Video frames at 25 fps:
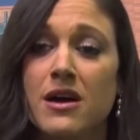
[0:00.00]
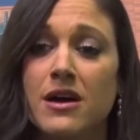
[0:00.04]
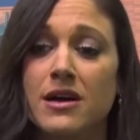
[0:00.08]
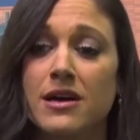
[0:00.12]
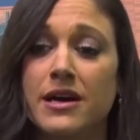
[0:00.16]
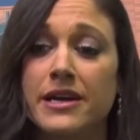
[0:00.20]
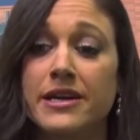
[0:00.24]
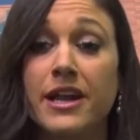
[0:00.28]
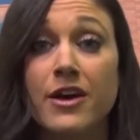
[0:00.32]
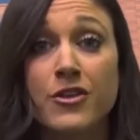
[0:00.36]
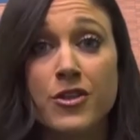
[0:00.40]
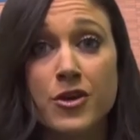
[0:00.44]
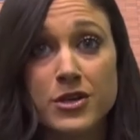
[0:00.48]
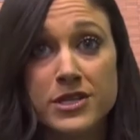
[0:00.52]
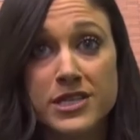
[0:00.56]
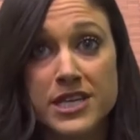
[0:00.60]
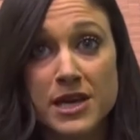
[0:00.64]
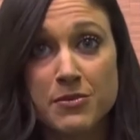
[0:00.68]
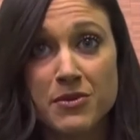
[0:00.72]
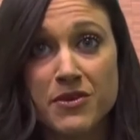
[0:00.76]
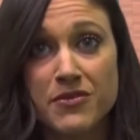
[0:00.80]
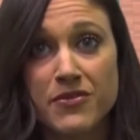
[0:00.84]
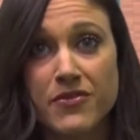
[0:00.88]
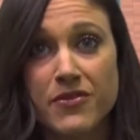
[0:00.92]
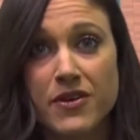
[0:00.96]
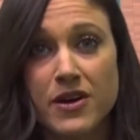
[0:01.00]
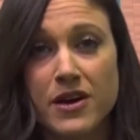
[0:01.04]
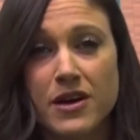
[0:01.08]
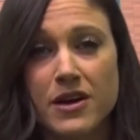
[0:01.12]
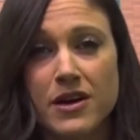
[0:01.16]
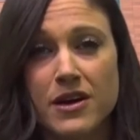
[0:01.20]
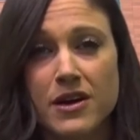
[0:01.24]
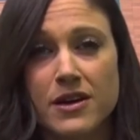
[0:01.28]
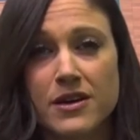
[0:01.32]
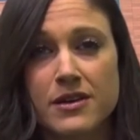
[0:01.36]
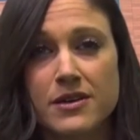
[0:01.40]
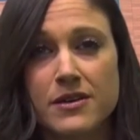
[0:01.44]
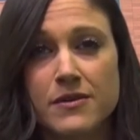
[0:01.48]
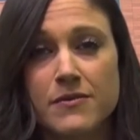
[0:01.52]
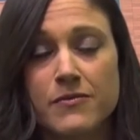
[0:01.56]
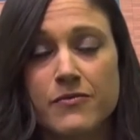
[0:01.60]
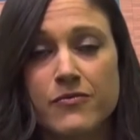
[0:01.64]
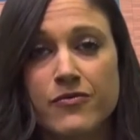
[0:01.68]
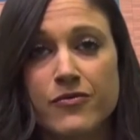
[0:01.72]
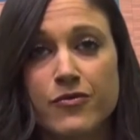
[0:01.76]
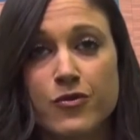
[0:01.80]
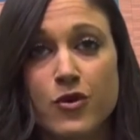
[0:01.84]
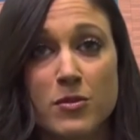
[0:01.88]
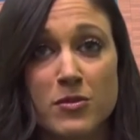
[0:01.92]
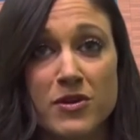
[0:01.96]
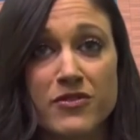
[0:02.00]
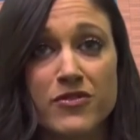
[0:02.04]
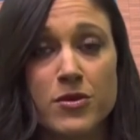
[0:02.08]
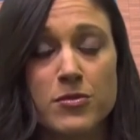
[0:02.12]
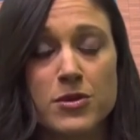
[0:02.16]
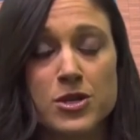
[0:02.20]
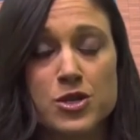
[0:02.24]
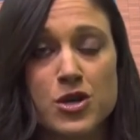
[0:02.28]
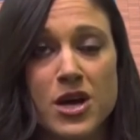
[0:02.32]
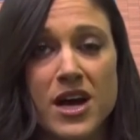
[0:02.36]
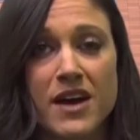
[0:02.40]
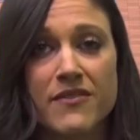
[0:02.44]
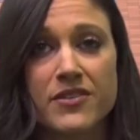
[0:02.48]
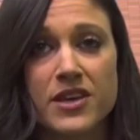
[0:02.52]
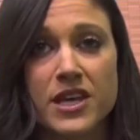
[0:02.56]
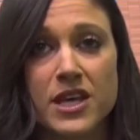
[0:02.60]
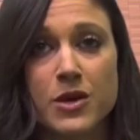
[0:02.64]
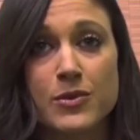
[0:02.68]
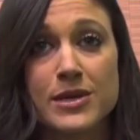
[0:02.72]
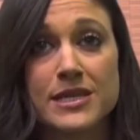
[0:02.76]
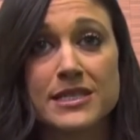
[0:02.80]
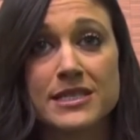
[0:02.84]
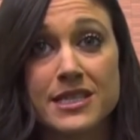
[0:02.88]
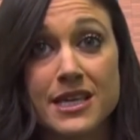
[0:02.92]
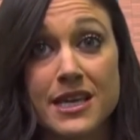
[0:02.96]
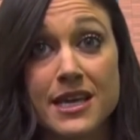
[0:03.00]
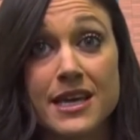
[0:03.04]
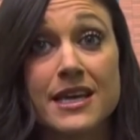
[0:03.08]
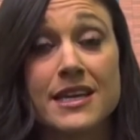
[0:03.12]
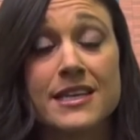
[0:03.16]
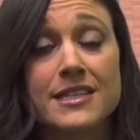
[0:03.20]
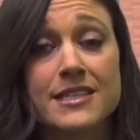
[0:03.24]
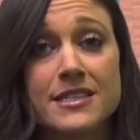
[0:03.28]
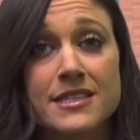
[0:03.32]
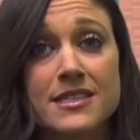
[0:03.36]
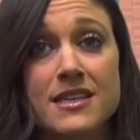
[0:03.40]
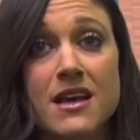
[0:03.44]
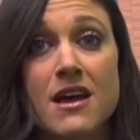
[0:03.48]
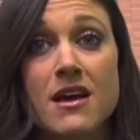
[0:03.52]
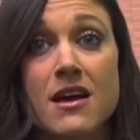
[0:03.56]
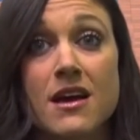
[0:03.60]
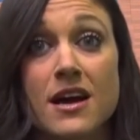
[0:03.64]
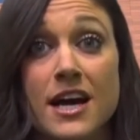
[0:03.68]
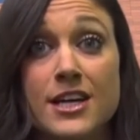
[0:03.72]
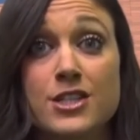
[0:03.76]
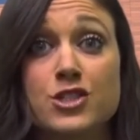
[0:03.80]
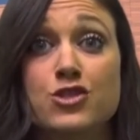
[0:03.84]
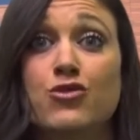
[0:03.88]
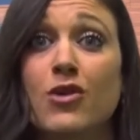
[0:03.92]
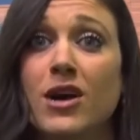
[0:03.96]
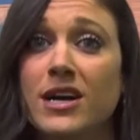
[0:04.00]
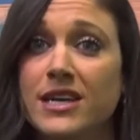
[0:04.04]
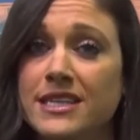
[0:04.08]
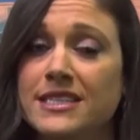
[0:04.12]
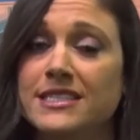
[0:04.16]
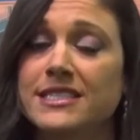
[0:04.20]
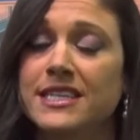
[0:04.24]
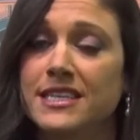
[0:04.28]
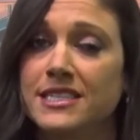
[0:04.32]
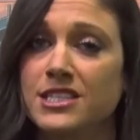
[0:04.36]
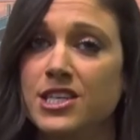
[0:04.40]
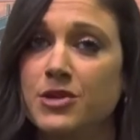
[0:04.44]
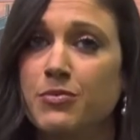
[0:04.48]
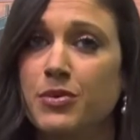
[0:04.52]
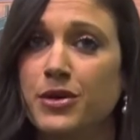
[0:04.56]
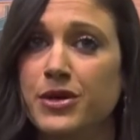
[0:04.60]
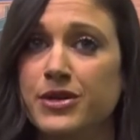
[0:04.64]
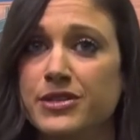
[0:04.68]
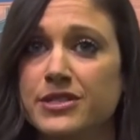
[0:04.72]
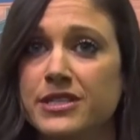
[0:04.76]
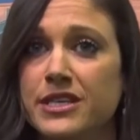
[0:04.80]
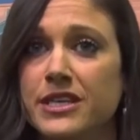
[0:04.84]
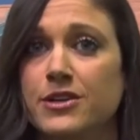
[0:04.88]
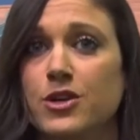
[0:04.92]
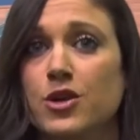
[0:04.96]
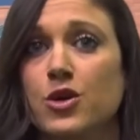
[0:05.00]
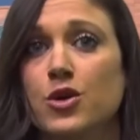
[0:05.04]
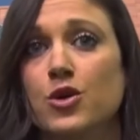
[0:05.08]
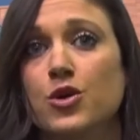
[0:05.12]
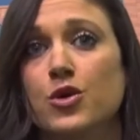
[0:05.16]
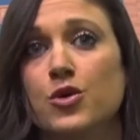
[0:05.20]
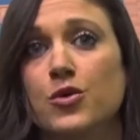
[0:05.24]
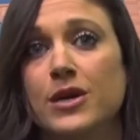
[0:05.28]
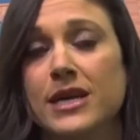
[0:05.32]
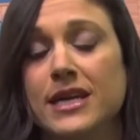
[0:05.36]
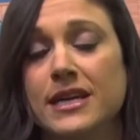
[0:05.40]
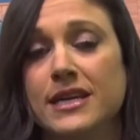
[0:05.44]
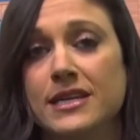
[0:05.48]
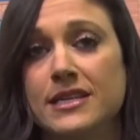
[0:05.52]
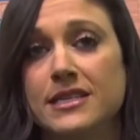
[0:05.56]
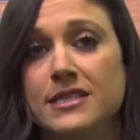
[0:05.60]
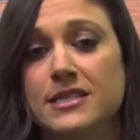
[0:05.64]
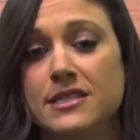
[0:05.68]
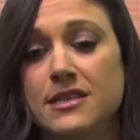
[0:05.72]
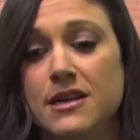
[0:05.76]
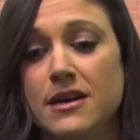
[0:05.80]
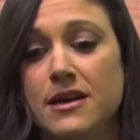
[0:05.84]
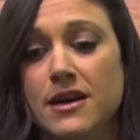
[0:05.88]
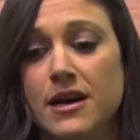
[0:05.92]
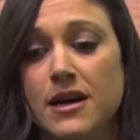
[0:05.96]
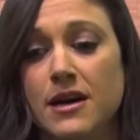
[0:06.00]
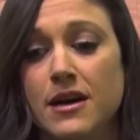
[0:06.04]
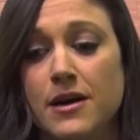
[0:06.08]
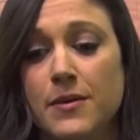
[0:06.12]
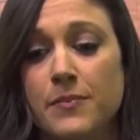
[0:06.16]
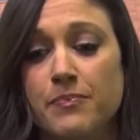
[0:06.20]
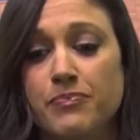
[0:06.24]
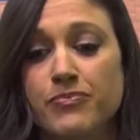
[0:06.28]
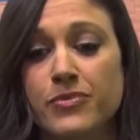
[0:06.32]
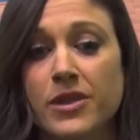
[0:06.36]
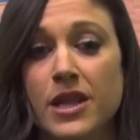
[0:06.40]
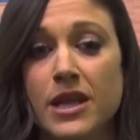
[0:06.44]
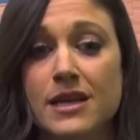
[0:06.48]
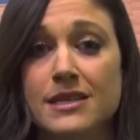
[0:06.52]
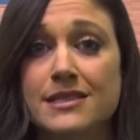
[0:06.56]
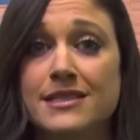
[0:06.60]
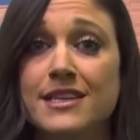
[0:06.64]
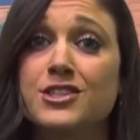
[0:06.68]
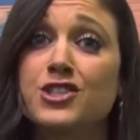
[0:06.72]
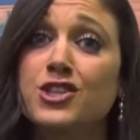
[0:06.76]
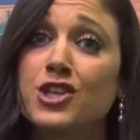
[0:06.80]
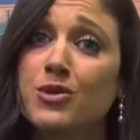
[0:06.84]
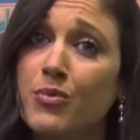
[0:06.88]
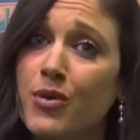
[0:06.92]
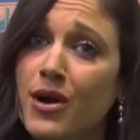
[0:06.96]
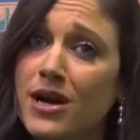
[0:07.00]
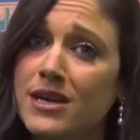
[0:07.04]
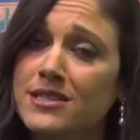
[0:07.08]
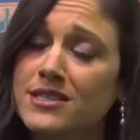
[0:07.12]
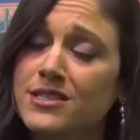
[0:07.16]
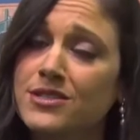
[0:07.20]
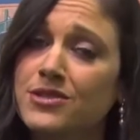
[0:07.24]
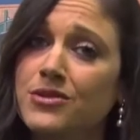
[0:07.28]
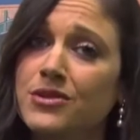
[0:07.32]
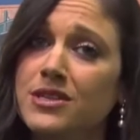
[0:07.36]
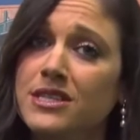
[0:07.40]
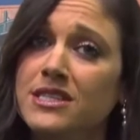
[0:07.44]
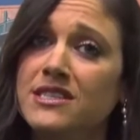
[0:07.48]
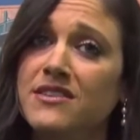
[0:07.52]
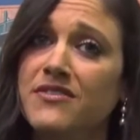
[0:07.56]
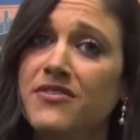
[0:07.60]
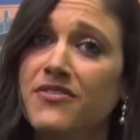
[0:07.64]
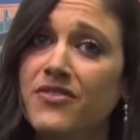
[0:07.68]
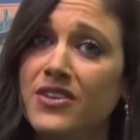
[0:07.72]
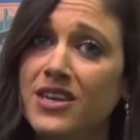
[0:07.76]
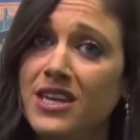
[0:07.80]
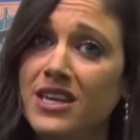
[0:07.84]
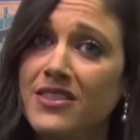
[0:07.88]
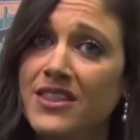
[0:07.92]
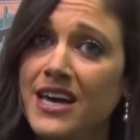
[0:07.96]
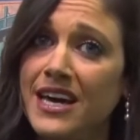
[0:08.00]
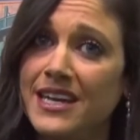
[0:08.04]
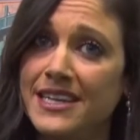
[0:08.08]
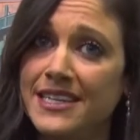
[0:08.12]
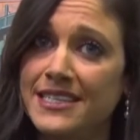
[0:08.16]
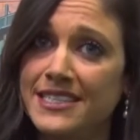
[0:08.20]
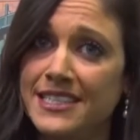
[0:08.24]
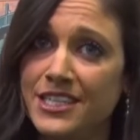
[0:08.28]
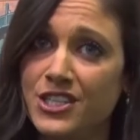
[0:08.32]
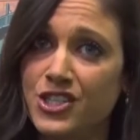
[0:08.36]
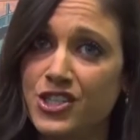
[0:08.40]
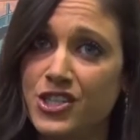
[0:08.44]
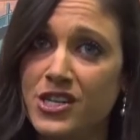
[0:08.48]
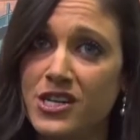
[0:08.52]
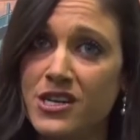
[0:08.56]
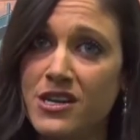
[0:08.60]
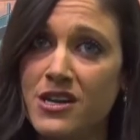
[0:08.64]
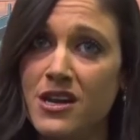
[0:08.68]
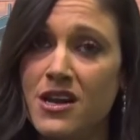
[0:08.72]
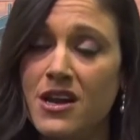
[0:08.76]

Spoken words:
Another type of form of human trafficking we see is a drug addicted person who is essentially prostituting to feed that addiction.